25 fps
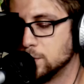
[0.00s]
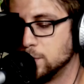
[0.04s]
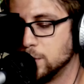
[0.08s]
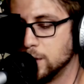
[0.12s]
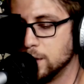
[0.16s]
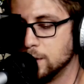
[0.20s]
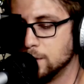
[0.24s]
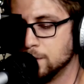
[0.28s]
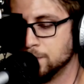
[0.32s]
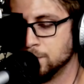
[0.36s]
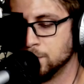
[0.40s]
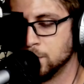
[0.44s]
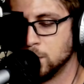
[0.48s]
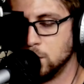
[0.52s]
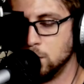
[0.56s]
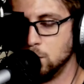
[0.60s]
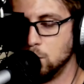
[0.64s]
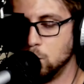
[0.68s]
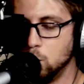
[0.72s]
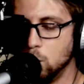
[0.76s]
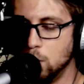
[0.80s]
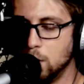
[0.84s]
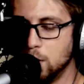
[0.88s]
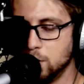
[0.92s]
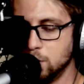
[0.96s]
But you
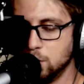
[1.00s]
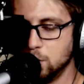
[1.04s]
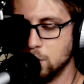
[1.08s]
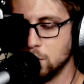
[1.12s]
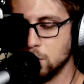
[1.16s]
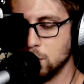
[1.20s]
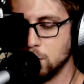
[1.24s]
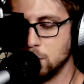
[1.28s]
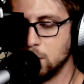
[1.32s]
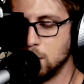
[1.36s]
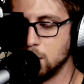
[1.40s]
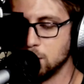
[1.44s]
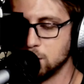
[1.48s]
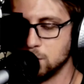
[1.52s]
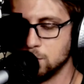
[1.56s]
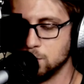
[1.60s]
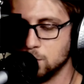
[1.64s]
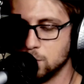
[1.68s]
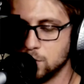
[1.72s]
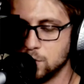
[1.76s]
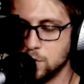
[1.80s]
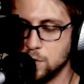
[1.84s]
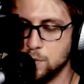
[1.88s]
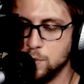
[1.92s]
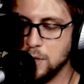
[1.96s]
want your
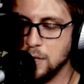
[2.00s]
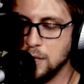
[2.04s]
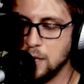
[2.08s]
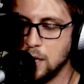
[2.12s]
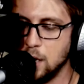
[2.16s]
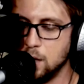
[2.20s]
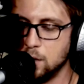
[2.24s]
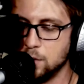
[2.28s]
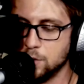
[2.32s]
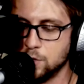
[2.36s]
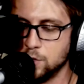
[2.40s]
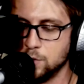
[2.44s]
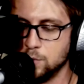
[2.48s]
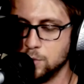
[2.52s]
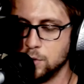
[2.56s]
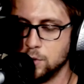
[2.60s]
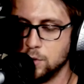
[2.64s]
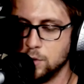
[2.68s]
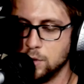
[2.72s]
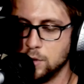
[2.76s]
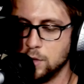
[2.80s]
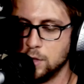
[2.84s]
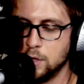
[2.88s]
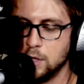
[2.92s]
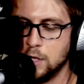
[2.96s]
customers to be
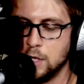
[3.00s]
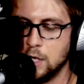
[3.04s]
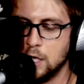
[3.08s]
knowledgeable